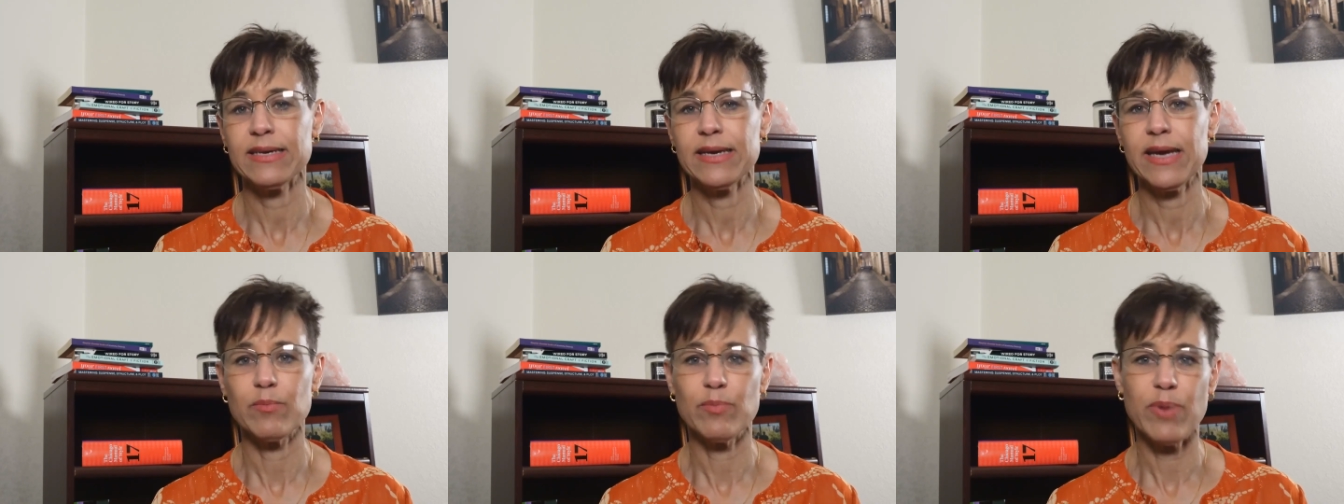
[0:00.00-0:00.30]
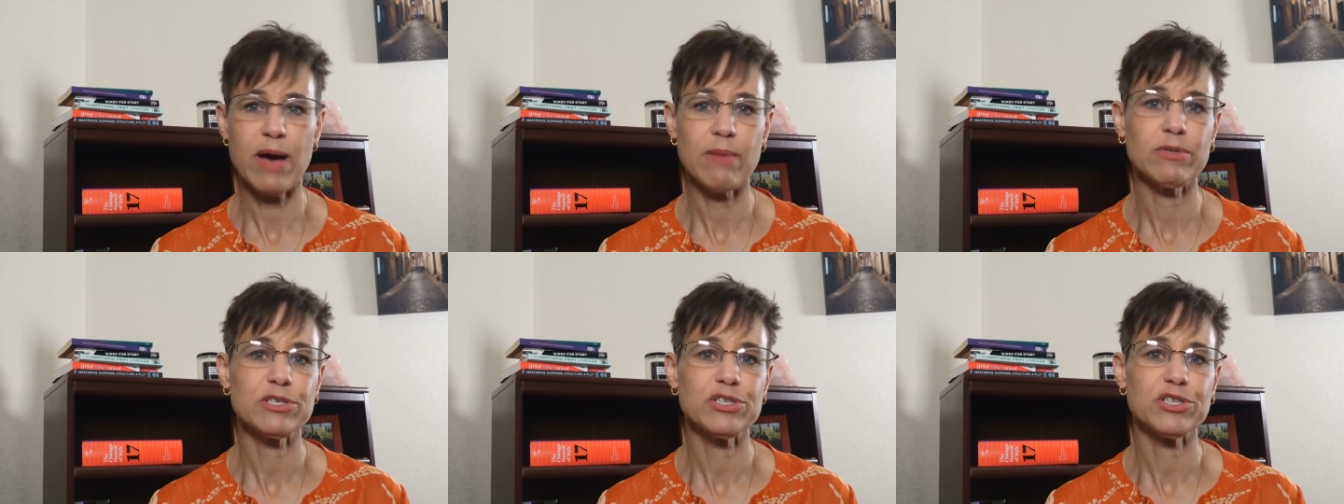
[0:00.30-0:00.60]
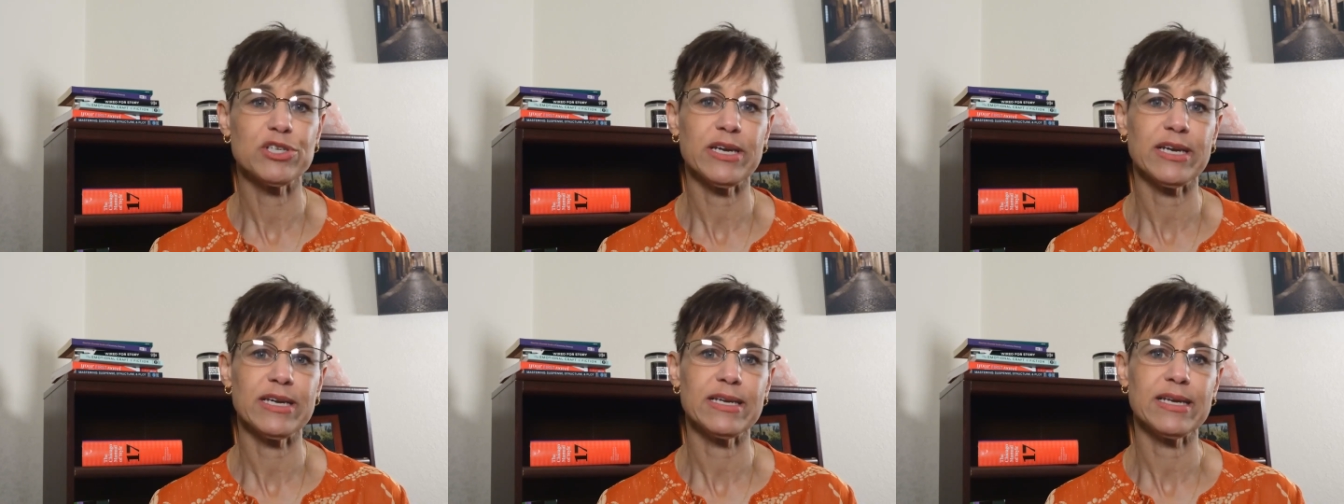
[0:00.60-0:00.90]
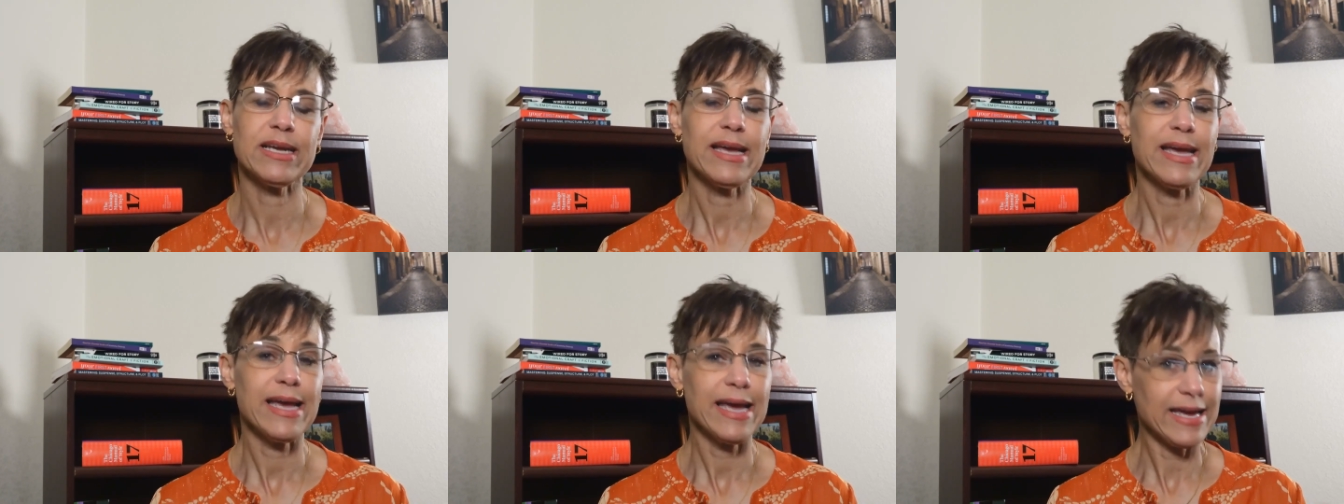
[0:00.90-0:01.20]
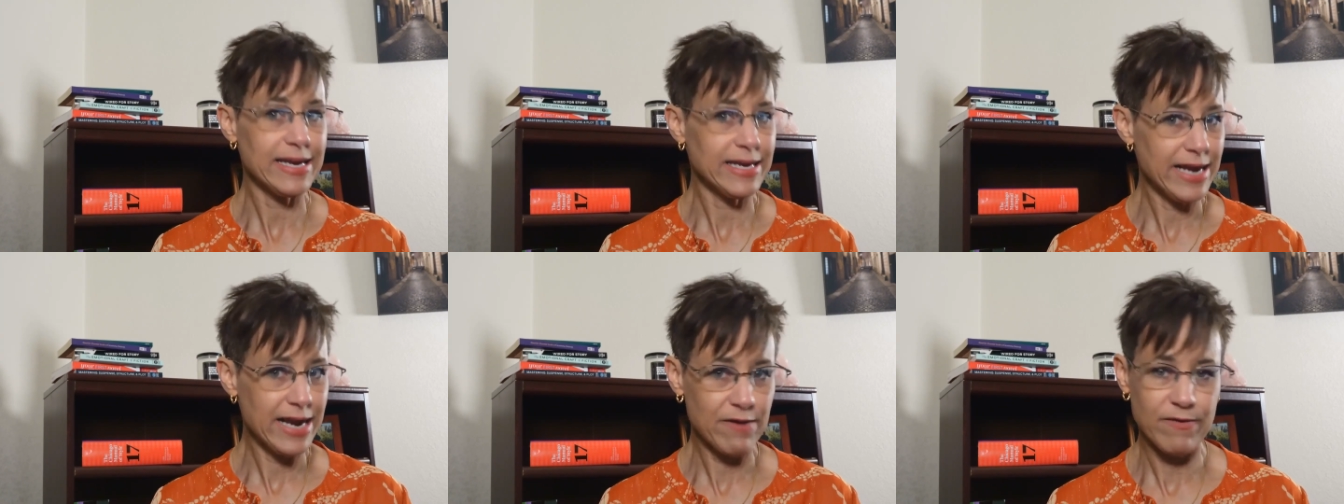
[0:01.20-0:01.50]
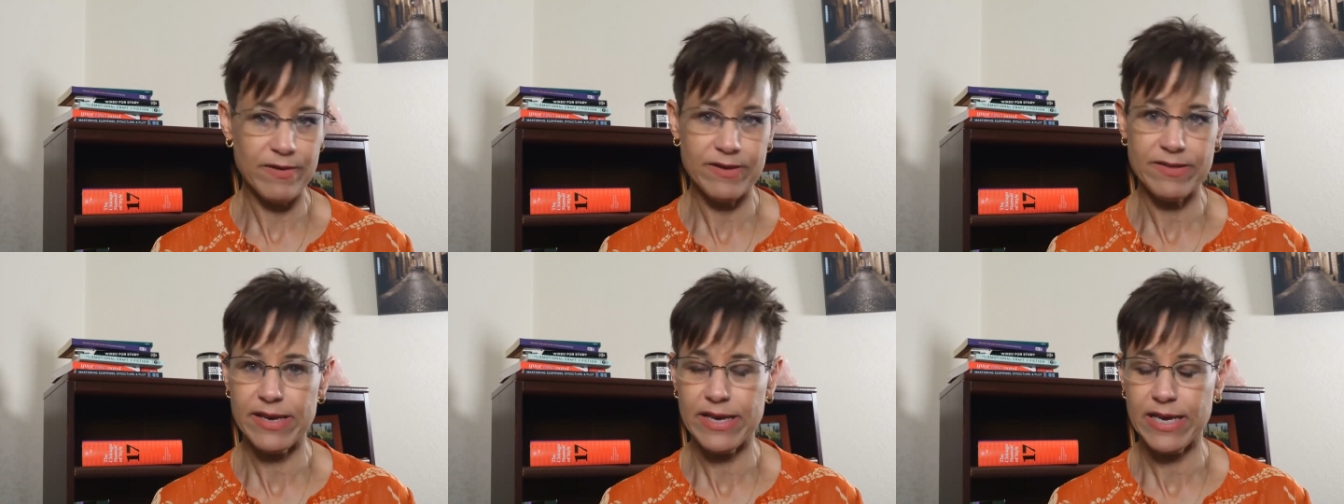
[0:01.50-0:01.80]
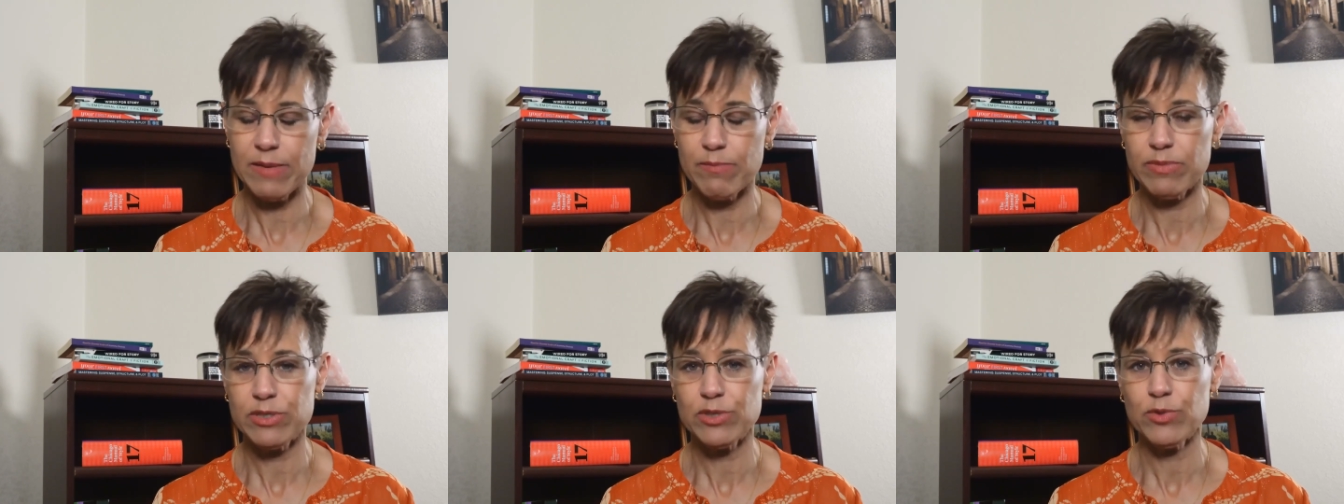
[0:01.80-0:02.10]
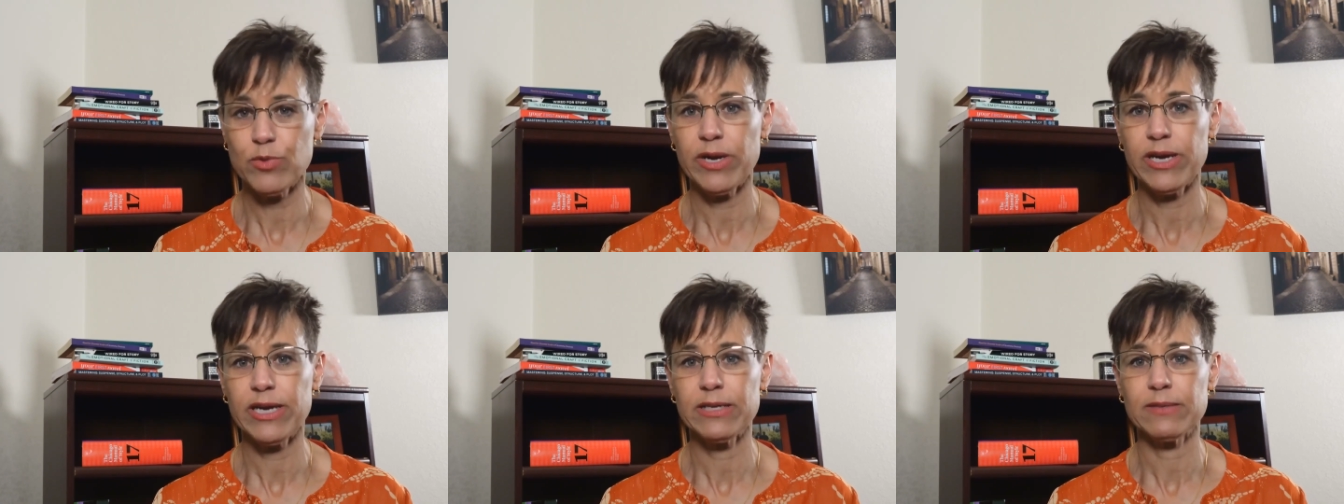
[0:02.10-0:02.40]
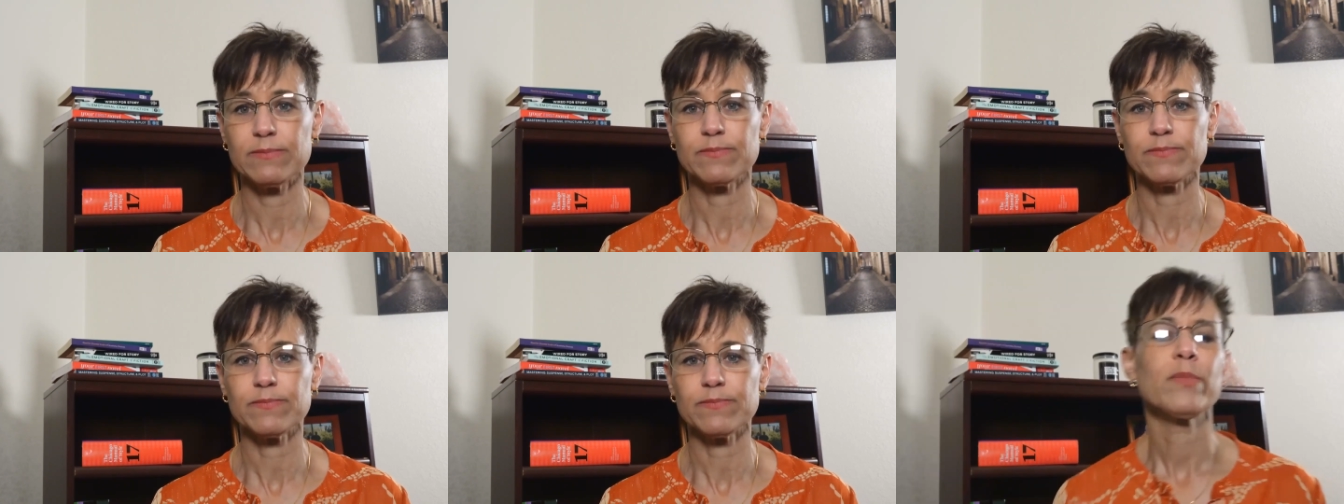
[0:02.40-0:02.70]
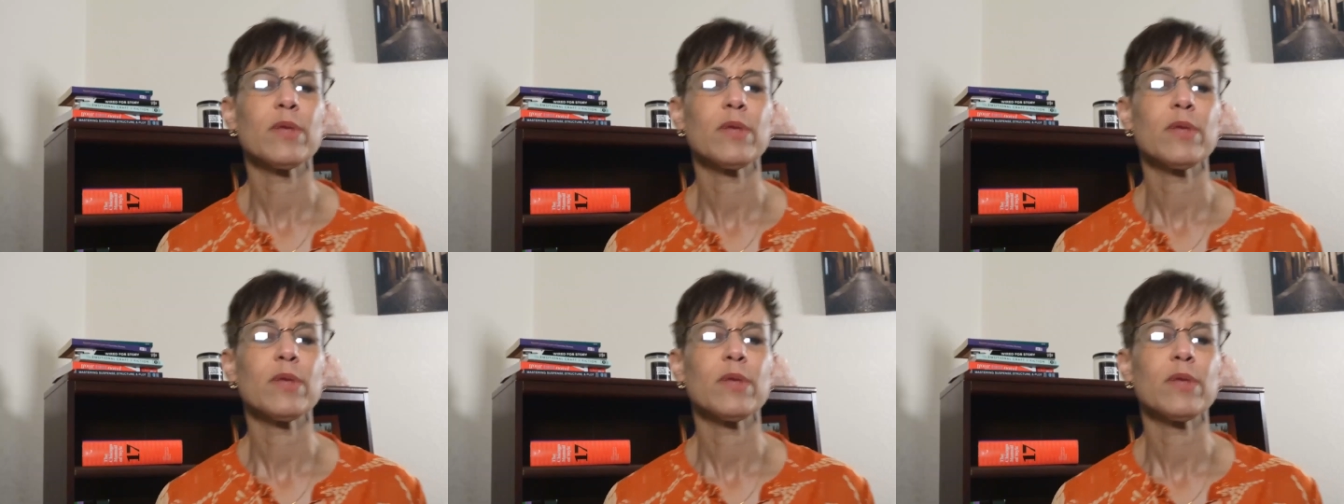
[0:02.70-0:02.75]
and publishing and everything in between.